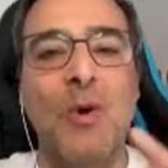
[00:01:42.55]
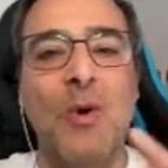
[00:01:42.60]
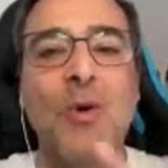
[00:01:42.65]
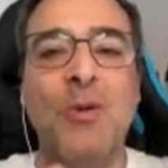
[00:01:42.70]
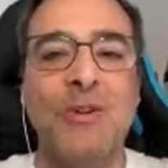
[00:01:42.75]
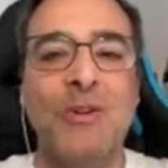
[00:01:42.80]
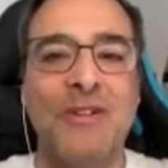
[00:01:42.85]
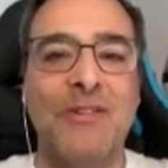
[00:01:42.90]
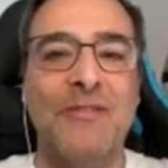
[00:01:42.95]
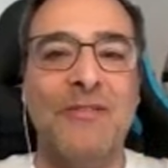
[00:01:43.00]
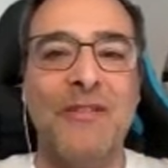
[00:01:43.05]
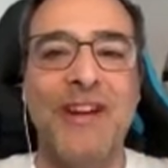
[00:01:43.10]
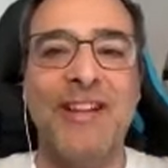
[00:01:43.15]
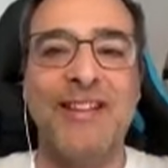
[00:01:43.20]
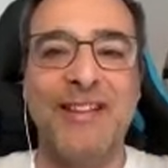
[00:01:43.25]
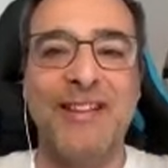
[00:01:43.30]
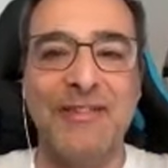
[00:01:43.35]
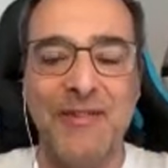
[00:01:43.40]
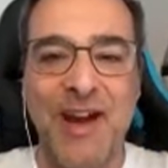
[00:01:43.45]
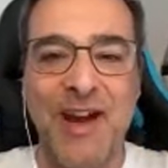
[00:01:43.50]
all
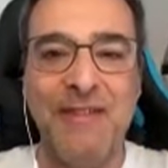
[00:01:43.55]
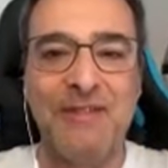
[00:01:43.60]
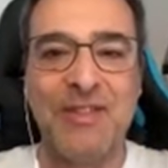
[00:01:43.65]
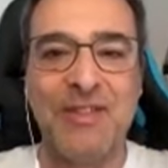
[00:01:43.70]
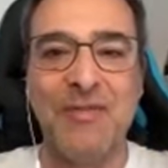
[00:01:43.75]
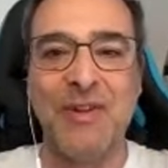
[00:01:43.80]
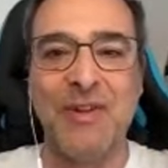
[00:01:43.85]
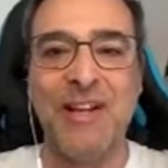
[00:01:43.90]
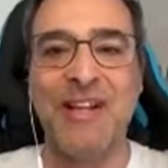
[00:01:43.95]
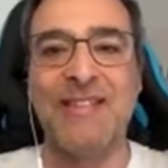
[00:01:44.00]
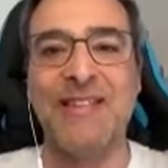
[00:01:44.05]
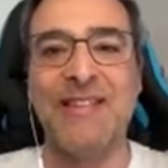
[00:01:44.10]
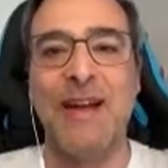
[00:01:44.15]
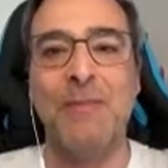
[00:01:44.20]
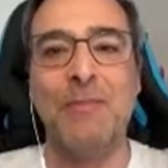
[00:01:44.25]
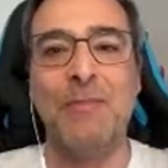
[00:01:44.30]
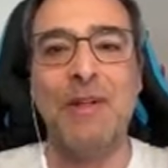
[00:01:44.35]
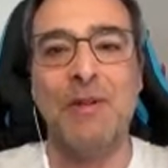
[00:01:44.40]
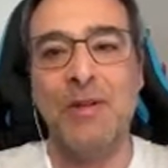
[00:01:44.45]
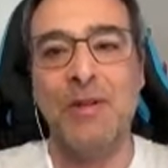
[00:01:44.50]
rally drivers, for
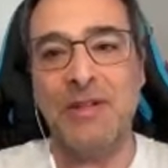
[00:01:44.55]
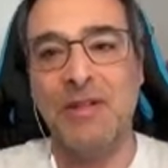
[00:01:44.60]
example,